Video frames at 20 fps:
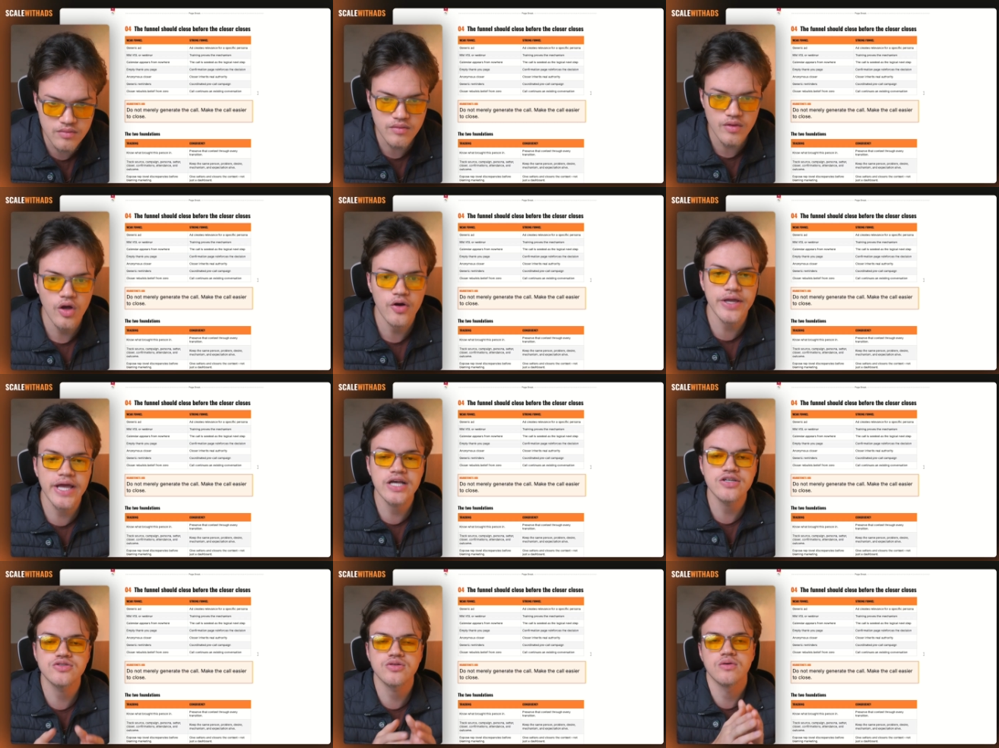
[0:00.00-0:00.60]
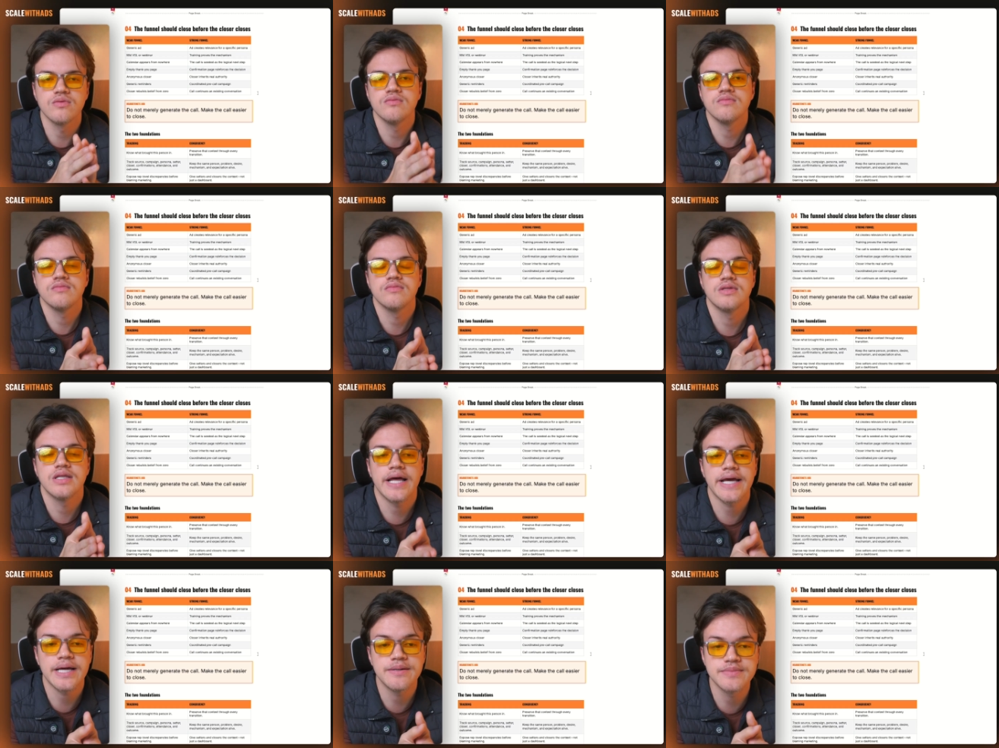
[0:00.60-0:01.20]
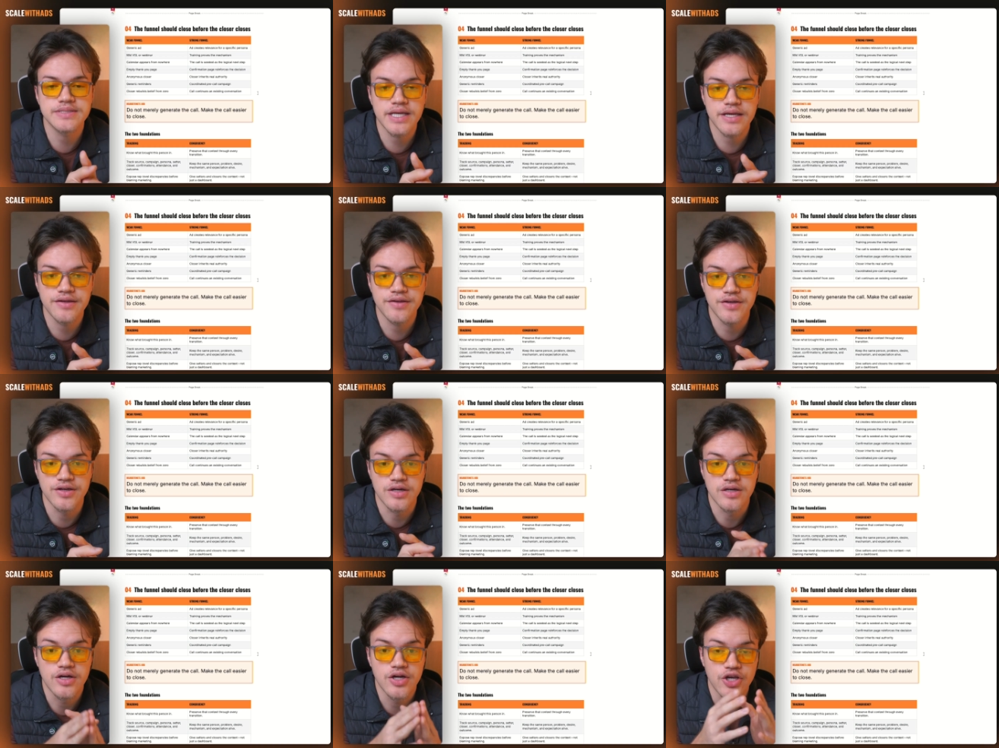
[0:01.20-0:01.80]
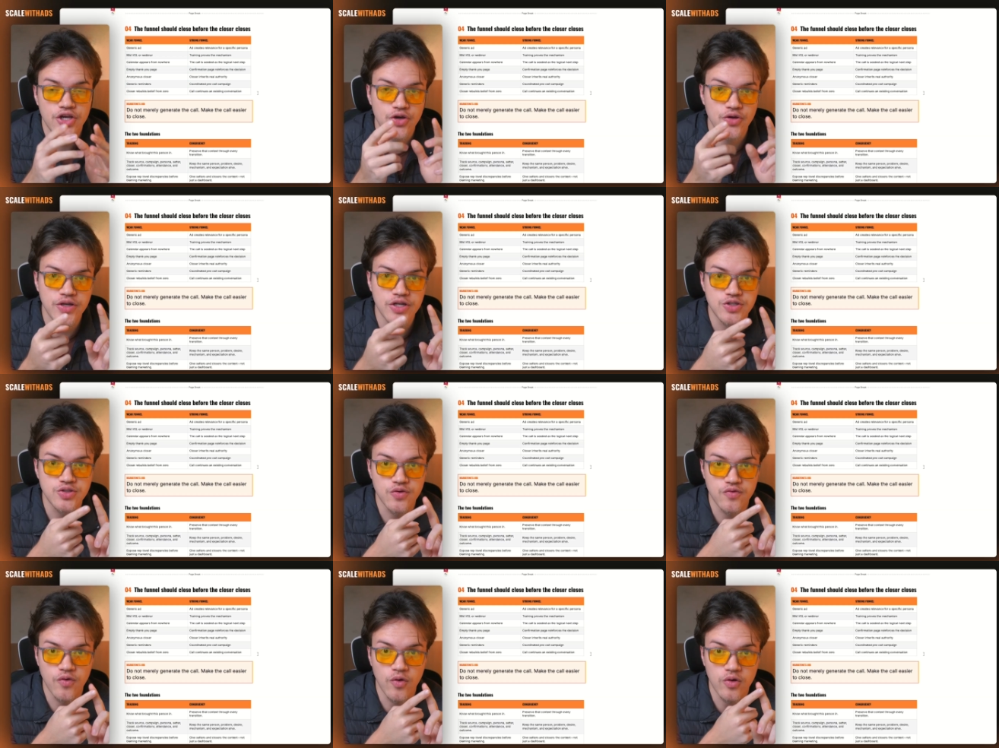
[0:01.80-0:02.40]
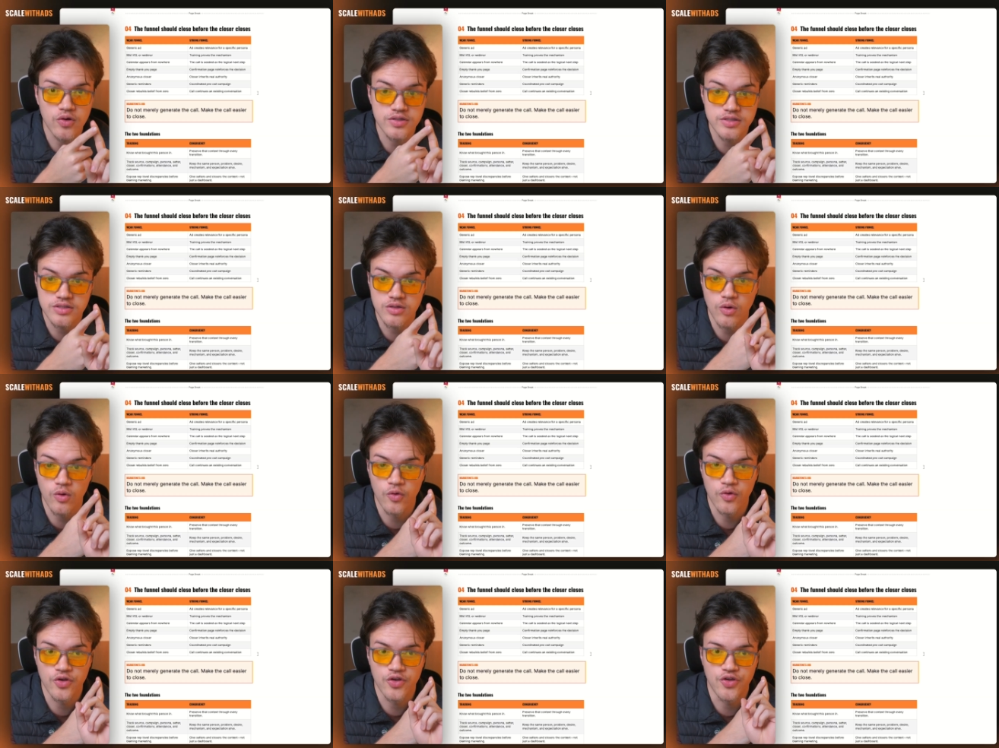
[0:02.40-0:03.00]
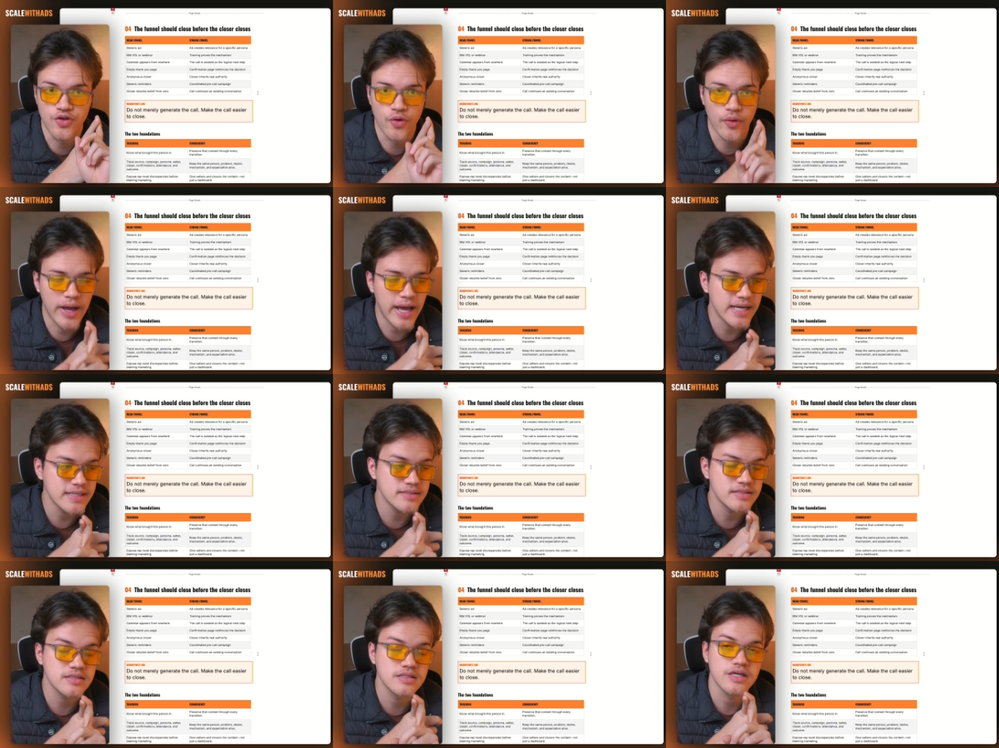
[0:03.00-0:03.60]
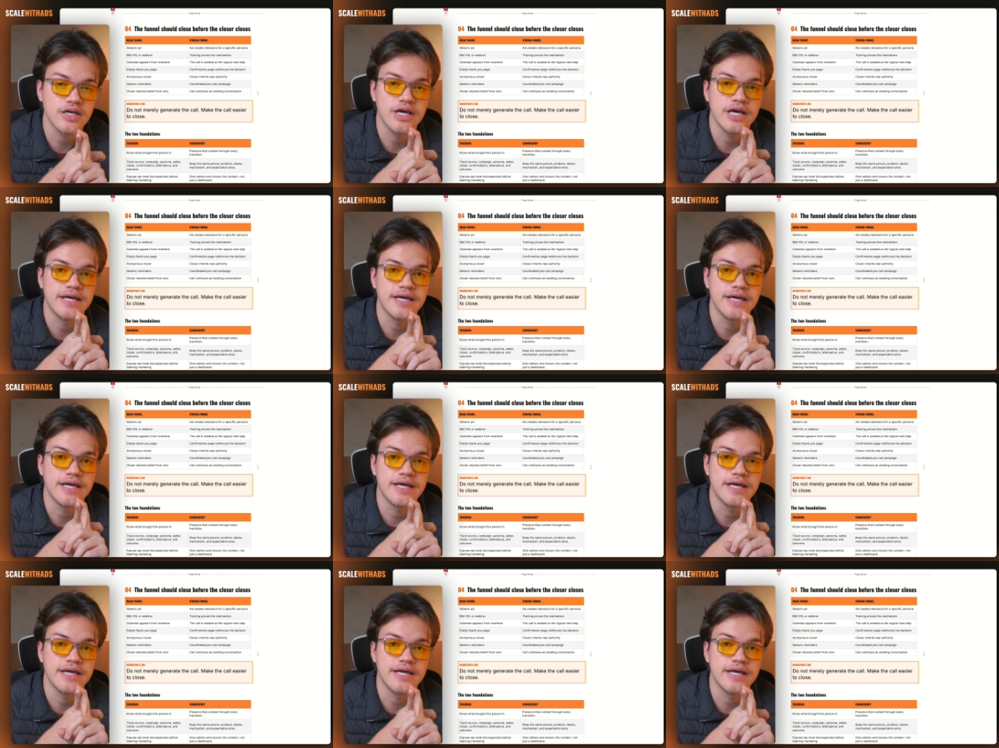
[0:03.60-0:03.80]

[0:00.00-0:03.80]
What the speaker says: Okay, so like I'm saying here, you need to focus on your ads.